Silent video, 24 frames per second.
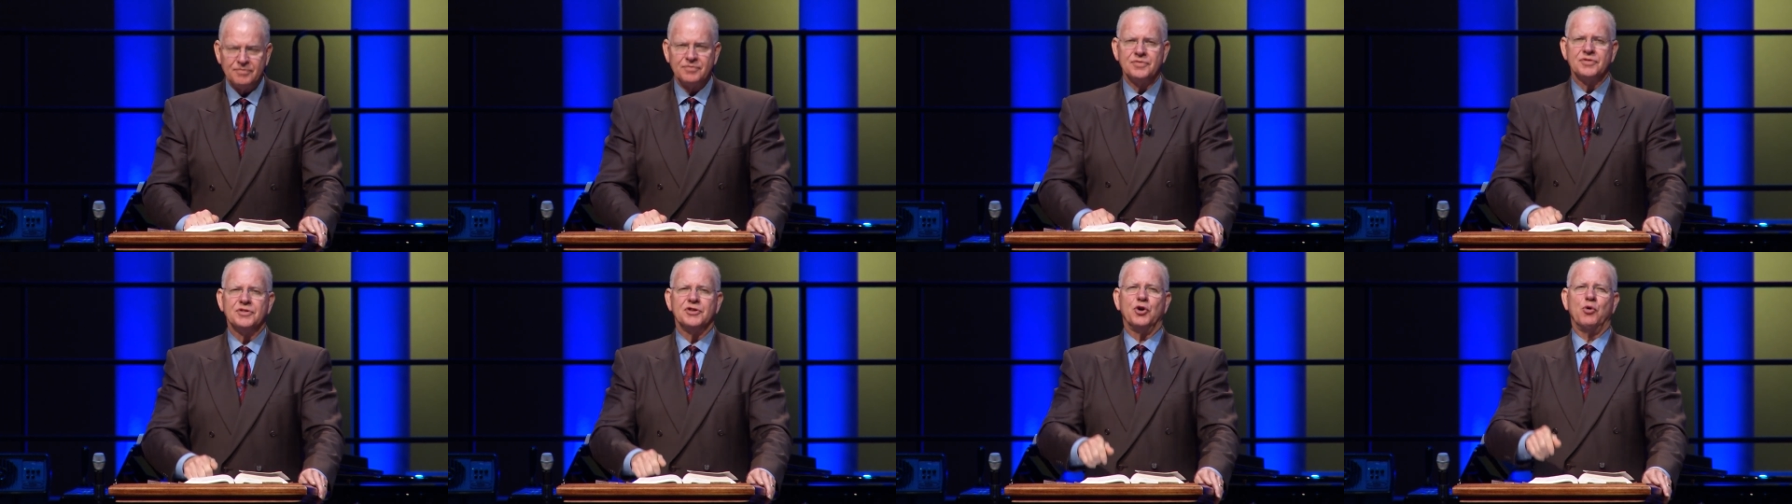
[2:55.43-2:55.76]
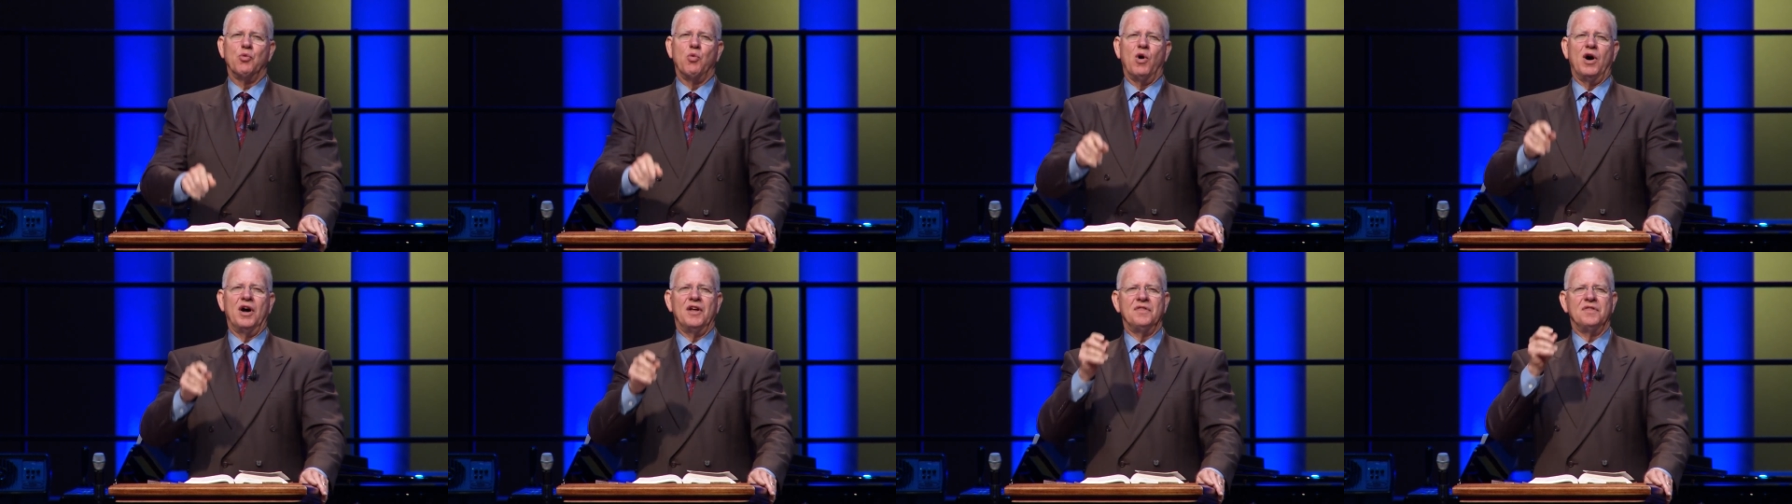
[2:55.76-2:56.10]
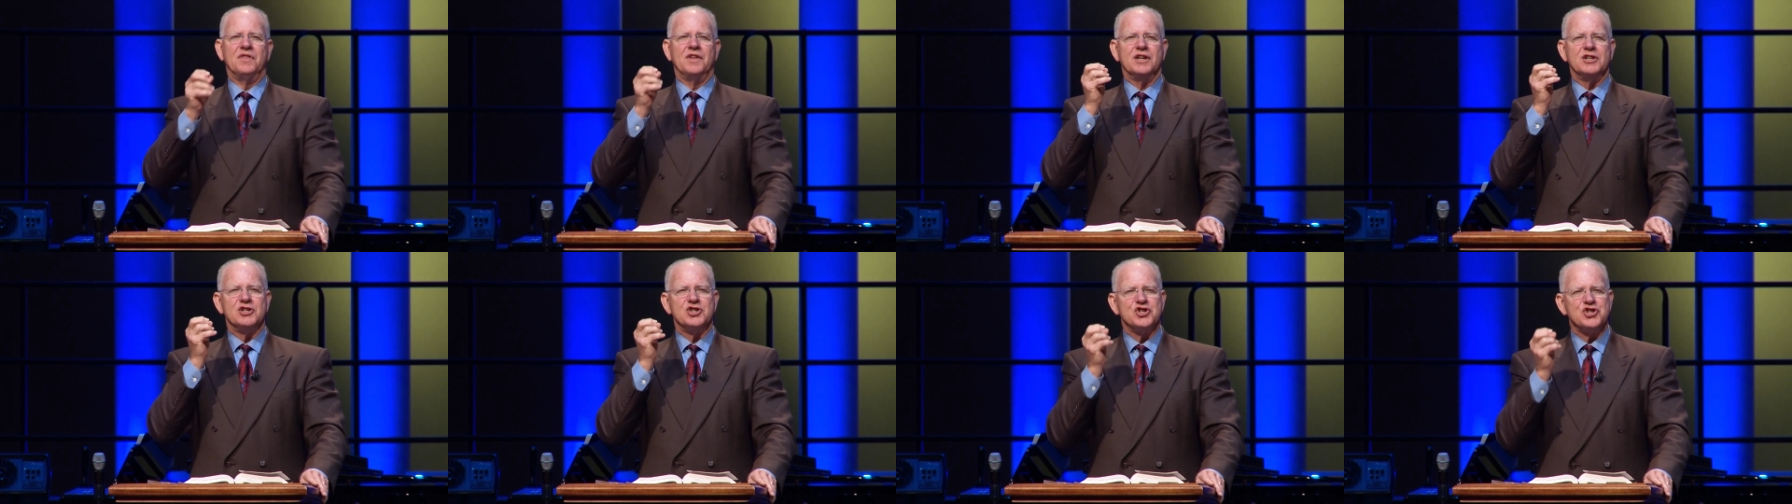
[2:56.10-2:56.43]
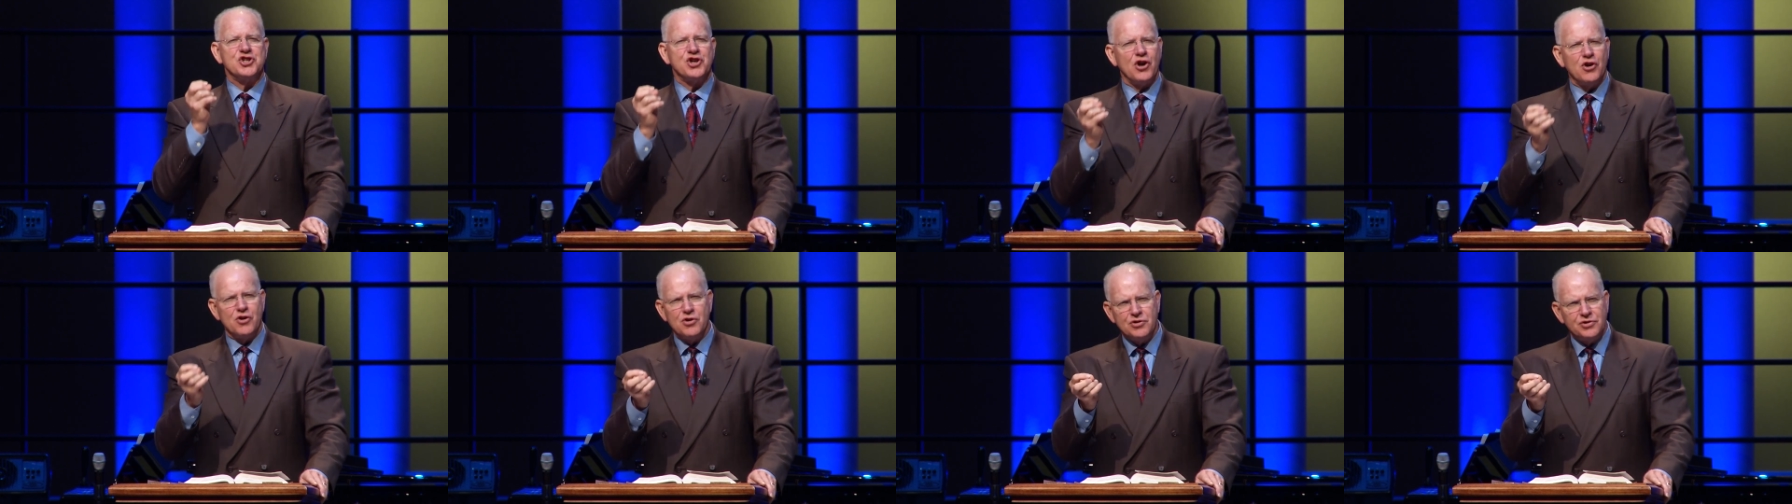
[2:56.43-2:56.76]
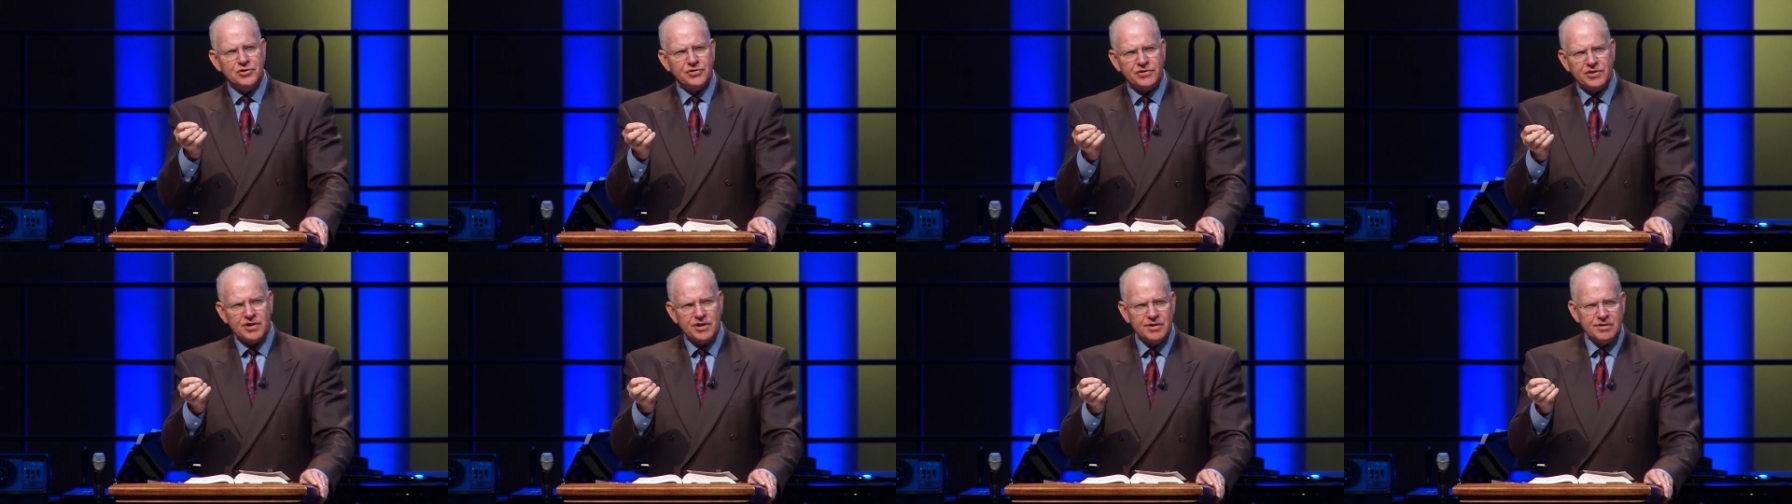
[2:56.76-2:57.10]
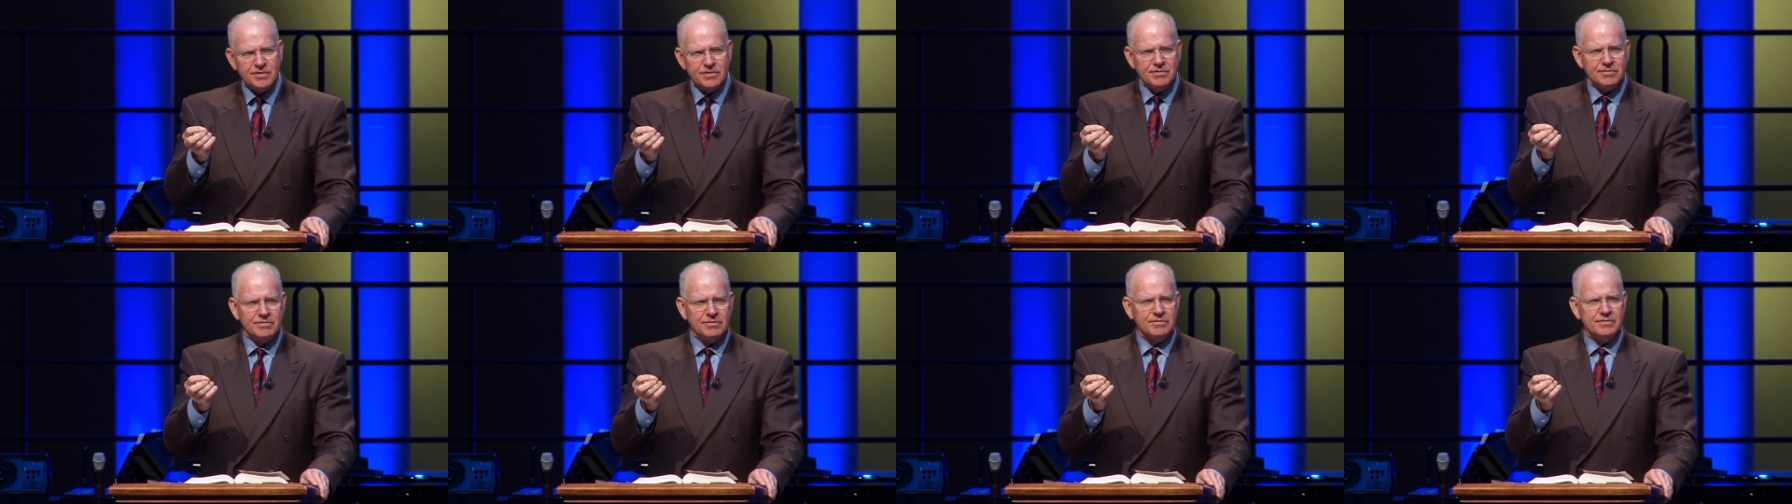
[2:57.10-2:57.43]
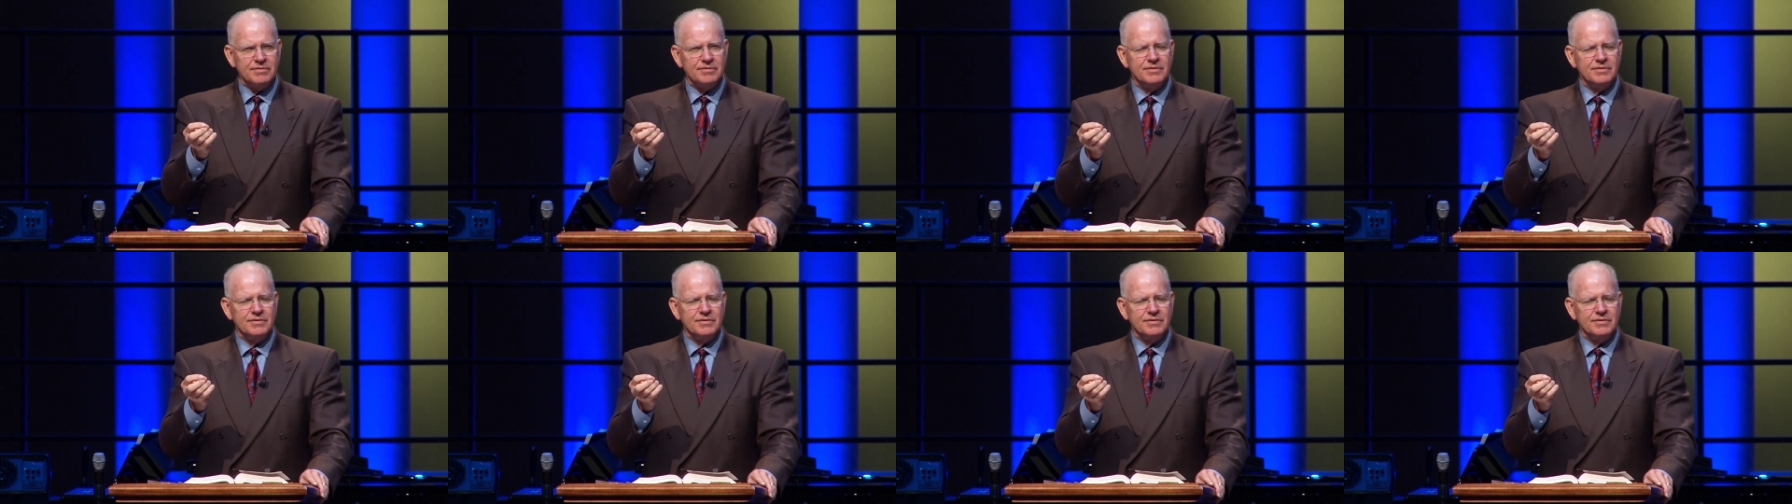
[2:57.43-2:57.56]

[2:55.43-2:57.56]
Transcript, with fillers: the one that chose you,